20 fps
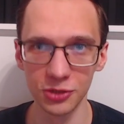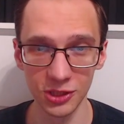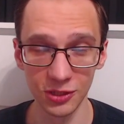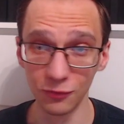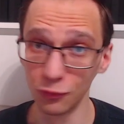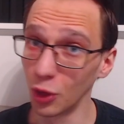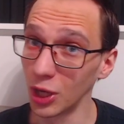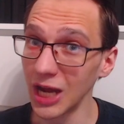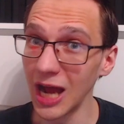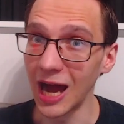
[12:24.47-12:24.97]

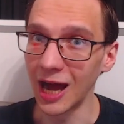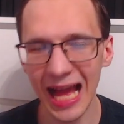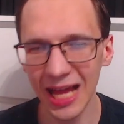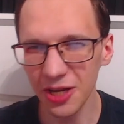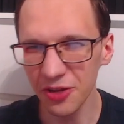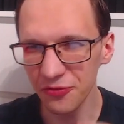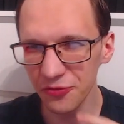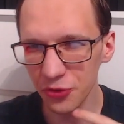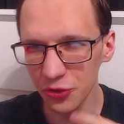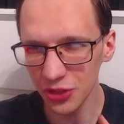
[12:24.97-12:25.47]
Voila! And
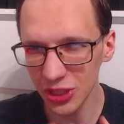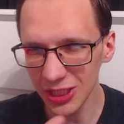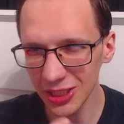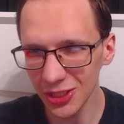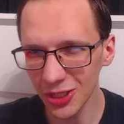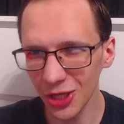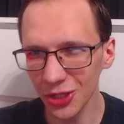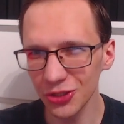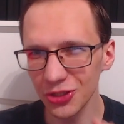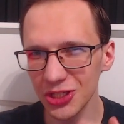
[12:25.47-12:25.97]
if you didn't
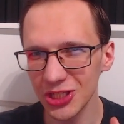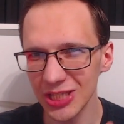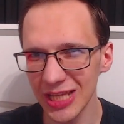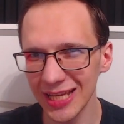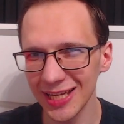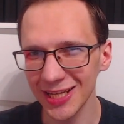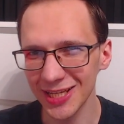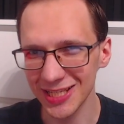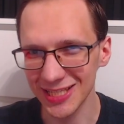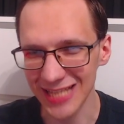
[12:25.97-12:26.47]
understand
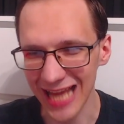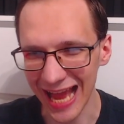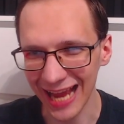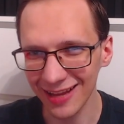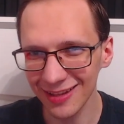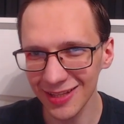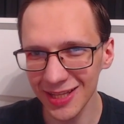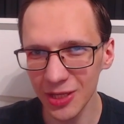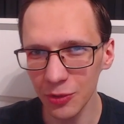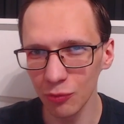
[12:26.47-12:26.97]

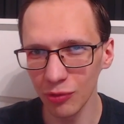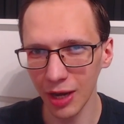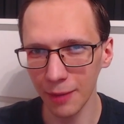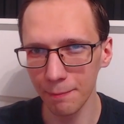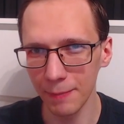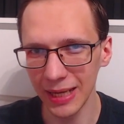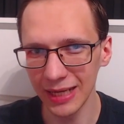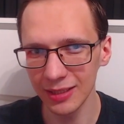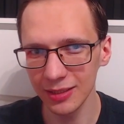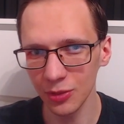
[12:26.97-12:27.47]
exactly what I
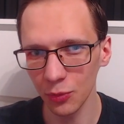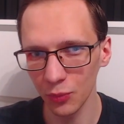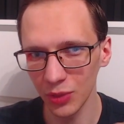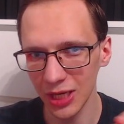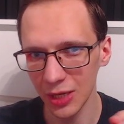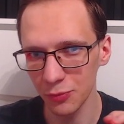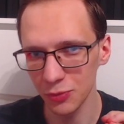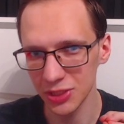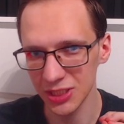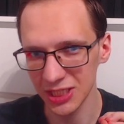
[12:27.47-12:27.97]
meant when I
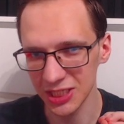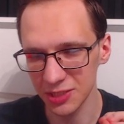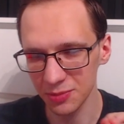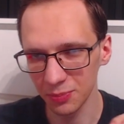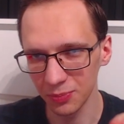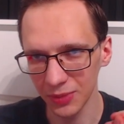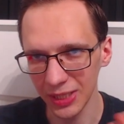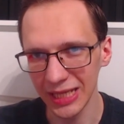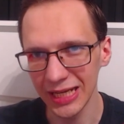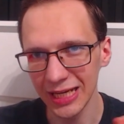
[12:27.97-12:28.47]
was
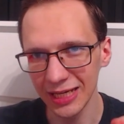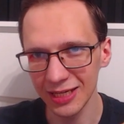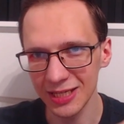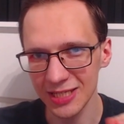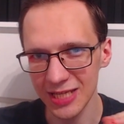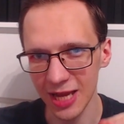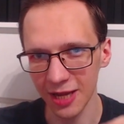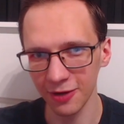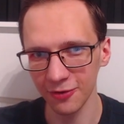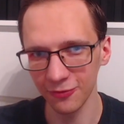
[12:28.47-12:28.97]
explaining the
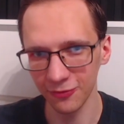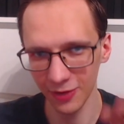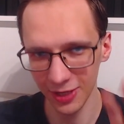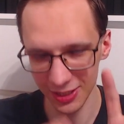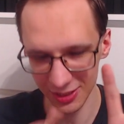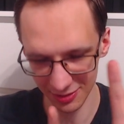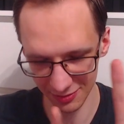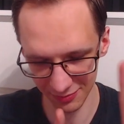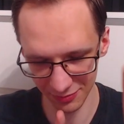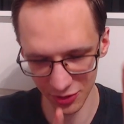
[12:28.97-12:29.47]

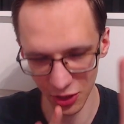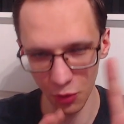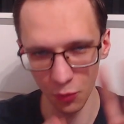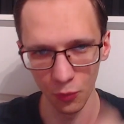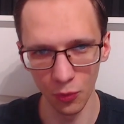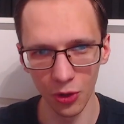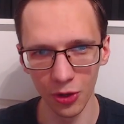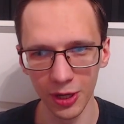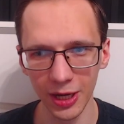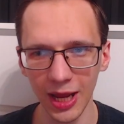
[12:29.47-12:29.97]
sacrifice, don't
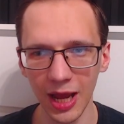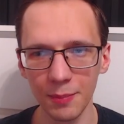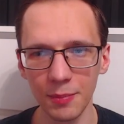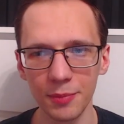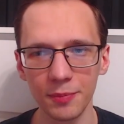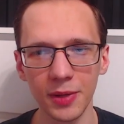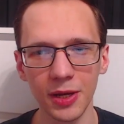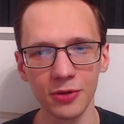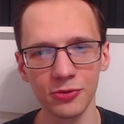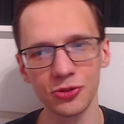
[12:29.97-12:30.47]
worry, I'm
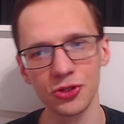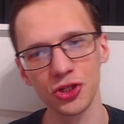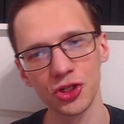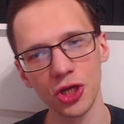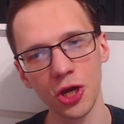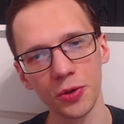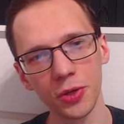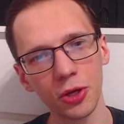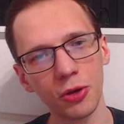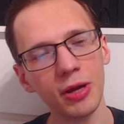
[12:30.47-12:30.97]
about to show
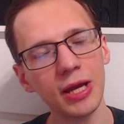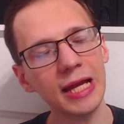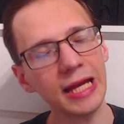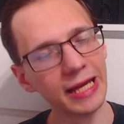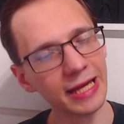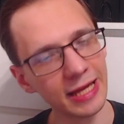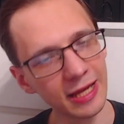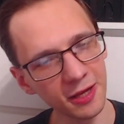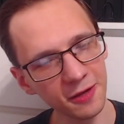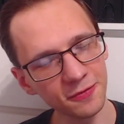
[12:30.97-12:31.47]
you.
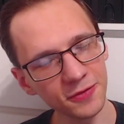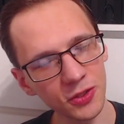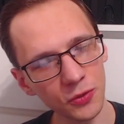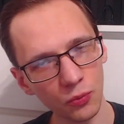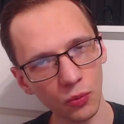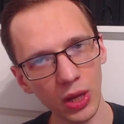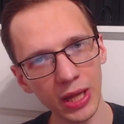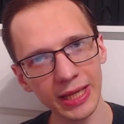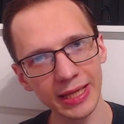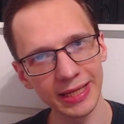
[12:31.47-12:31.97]
If the
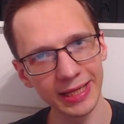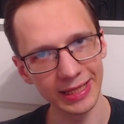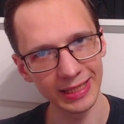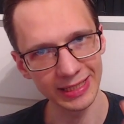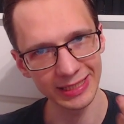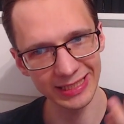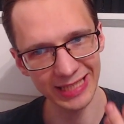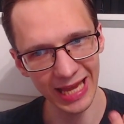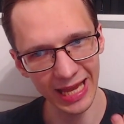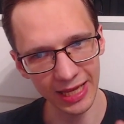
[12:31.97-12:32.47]
white king
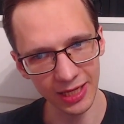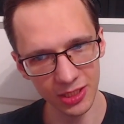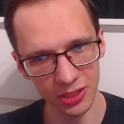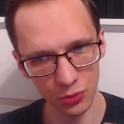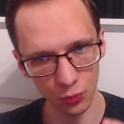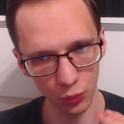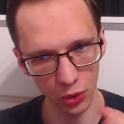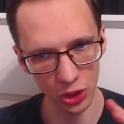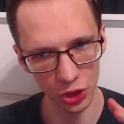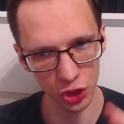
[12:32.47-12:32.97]
takes,
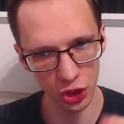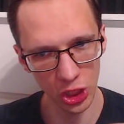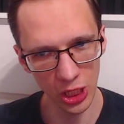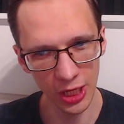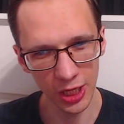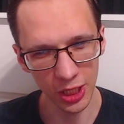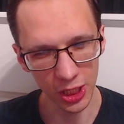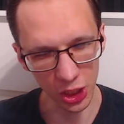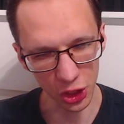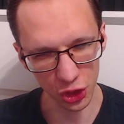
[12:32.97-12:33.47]
which
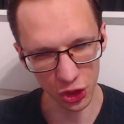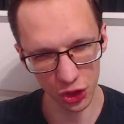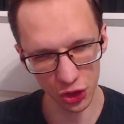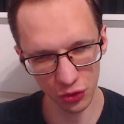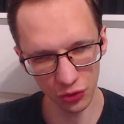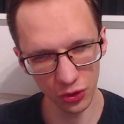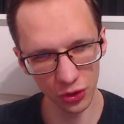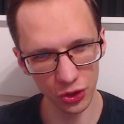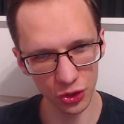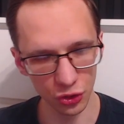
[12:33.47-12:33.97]
it
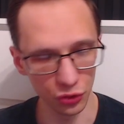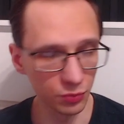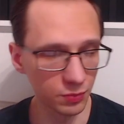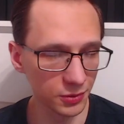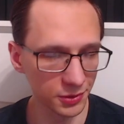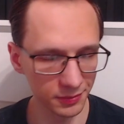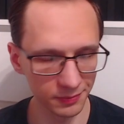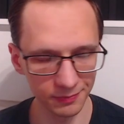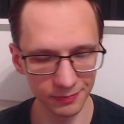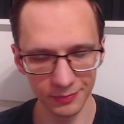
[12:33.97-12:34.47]
shouldn't do,
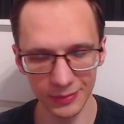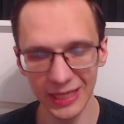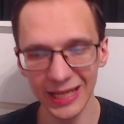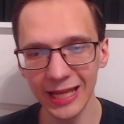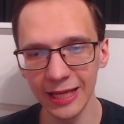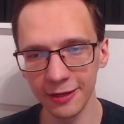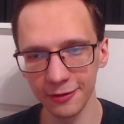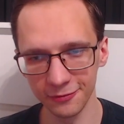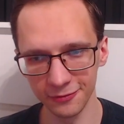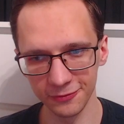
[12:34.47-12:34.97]
but
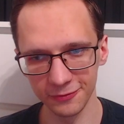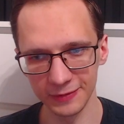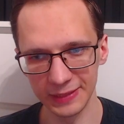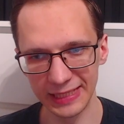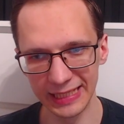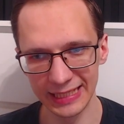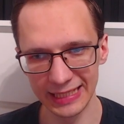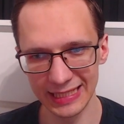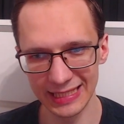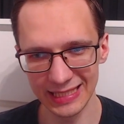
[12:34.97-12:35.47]
if
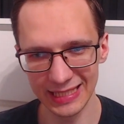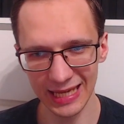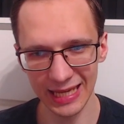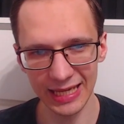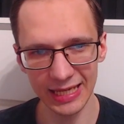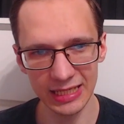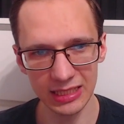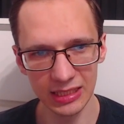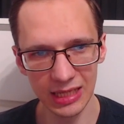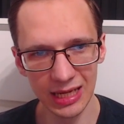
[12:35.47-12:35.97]
it
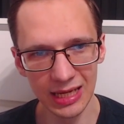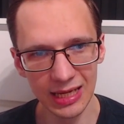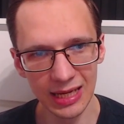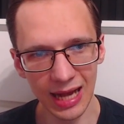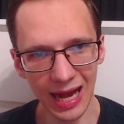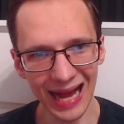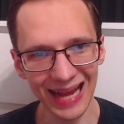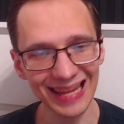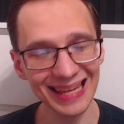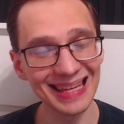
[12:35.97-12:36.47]
takes,
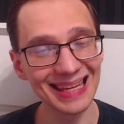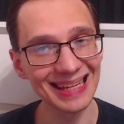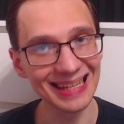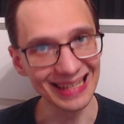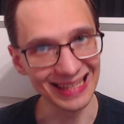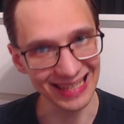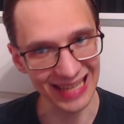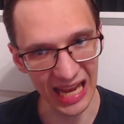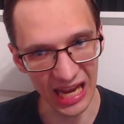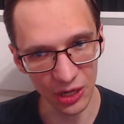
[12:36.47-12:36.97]
I can
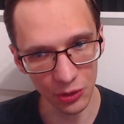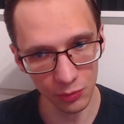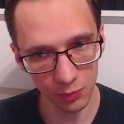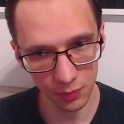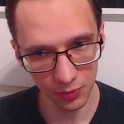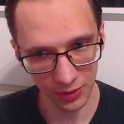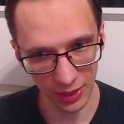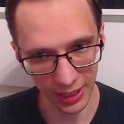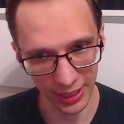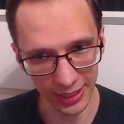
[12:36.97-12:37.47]
now
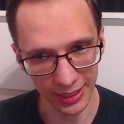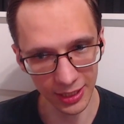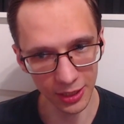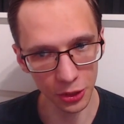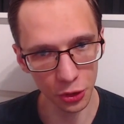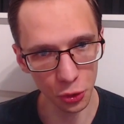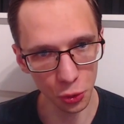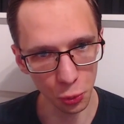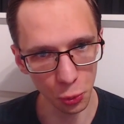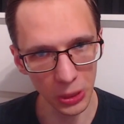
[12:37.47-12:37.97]
play
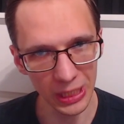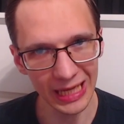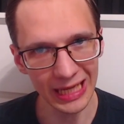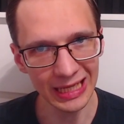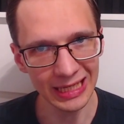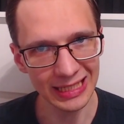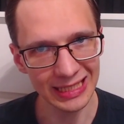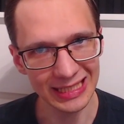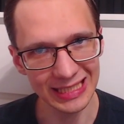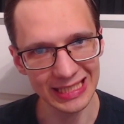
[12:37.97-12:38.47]
queen
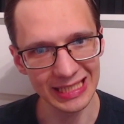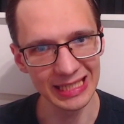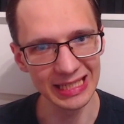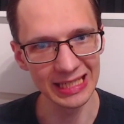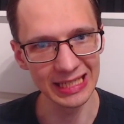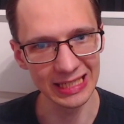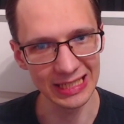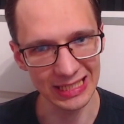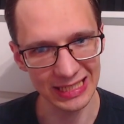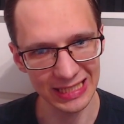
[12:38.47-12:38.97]

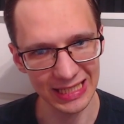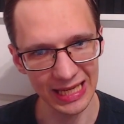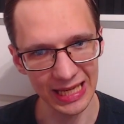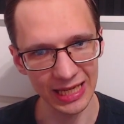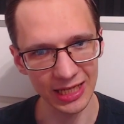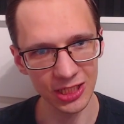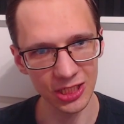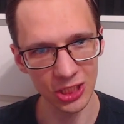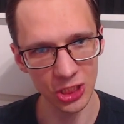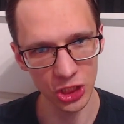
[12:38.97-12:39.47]

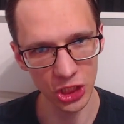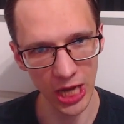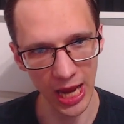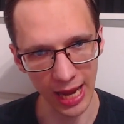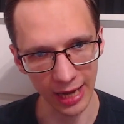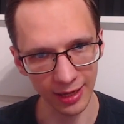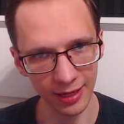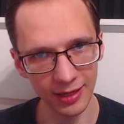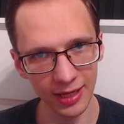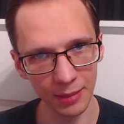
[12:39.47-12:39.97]
d6 check,
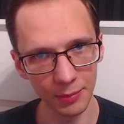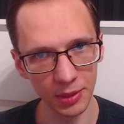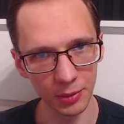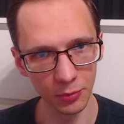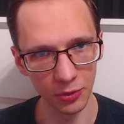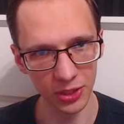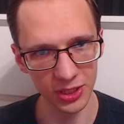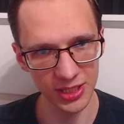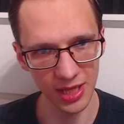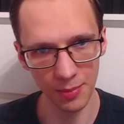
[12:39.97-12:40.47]
coming
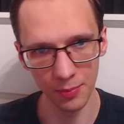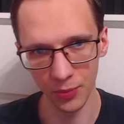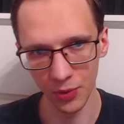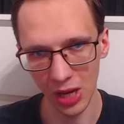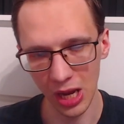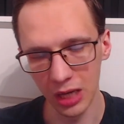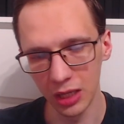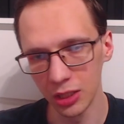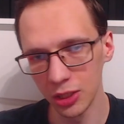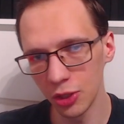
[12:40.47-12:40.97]
with tempo.
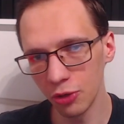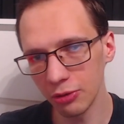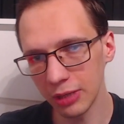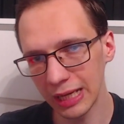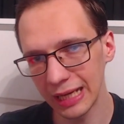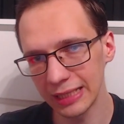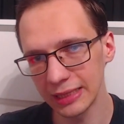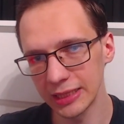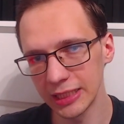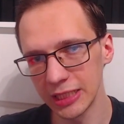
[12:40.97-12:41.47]
And look
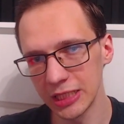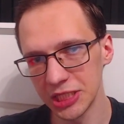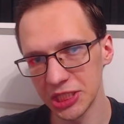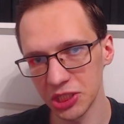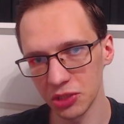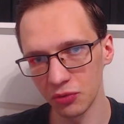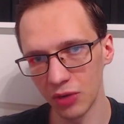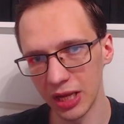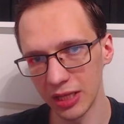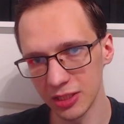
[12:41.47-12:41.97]
at these
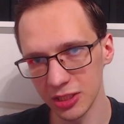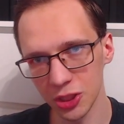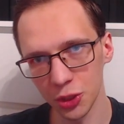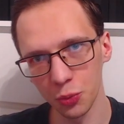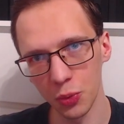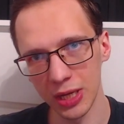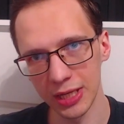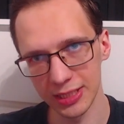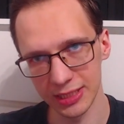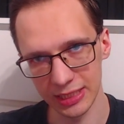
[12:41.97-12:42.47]
red
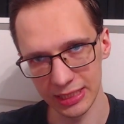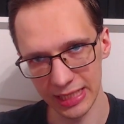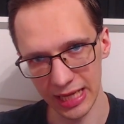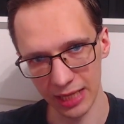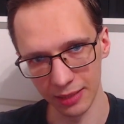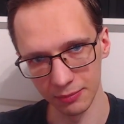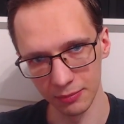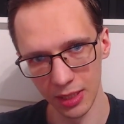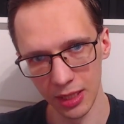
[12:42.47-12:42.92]
squares again.